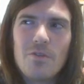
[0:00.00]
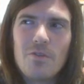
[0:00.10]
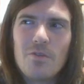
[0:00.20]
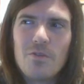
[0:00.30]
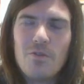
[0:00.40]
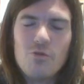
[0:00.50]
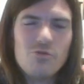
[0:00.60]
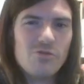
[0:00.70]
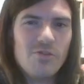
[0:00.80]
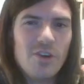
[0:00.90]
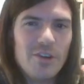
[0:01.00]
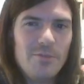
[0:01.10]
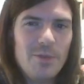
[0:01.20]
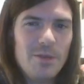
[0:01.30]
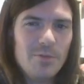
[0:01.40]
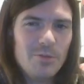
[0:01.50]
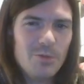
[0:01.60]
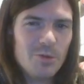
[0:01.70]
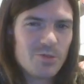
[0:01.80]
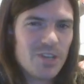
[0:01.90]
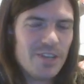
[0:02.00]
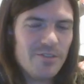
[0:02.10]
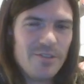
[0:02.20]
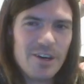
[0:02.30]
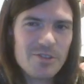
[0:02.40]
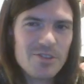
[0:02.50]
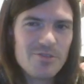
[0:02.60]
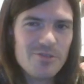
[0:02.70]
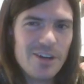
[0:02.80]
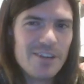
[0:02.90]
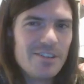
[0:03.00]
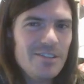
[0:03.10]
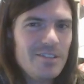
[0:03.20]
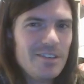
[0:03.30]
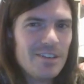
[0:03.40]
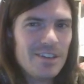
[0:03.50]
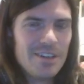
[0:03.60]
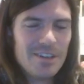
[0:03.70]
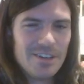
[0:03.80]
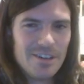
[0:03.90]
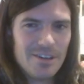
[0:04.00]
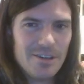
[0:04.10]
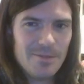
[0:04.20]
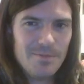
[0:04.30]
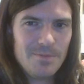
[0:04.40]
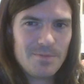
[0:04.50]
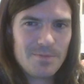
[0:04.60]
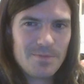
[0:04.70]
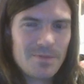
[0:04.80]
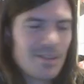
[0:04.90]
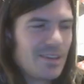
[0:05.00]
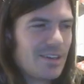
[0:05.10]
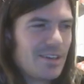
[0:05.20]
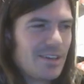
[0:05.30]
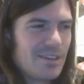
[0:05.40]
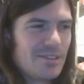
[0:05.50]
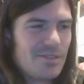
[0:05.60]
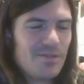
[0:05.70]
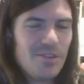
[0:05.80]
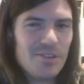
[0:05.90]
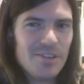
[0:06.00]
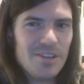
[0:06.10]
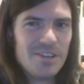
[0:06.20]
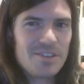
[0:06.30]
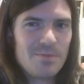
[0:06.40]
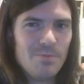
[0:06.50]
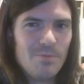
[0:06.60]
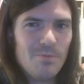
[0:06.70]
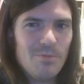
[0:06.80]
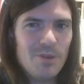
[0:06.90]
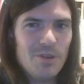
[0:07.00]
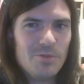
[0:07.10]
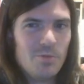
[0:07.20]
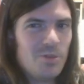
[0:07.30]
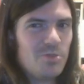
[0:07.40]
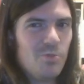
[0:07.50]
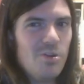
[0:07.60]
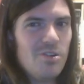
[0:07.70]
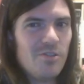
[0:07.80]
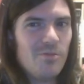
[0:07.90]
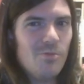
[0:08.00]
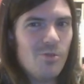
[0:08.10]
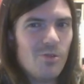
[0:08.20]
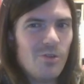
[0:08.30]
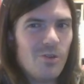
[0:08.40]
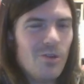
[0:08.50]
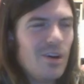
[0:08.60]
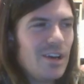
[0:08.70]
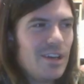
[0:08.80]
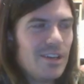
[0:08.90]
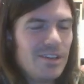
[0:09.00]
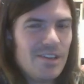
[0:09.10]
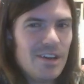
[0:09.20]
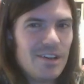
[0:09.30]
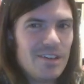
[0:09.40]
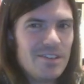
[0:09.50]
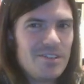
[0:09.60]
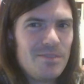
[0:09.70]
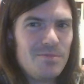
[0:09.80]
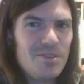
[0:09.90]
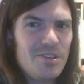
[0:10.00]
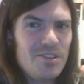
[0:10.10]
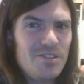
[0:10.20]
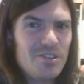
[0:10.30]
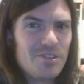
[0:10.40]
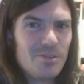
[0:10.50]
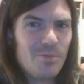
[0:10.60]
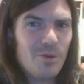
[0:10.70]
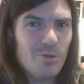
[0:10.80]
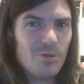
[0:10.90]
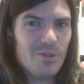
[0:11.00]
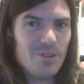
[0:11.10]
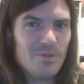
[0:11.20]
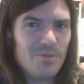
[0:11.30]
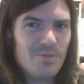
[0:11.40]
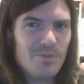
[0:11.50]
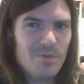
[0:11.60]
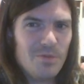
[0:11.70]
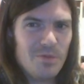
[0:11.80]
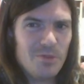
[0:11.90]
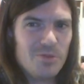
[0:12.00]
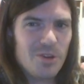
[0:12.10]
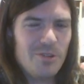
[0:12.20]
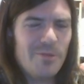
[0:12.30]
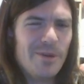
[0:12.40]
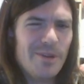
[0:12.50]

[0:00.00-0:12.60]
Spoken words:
4 or 5 people pull 10,000 Dragon? Um, it's funny, it's worth more, yet it seems easier to pull than Utopia.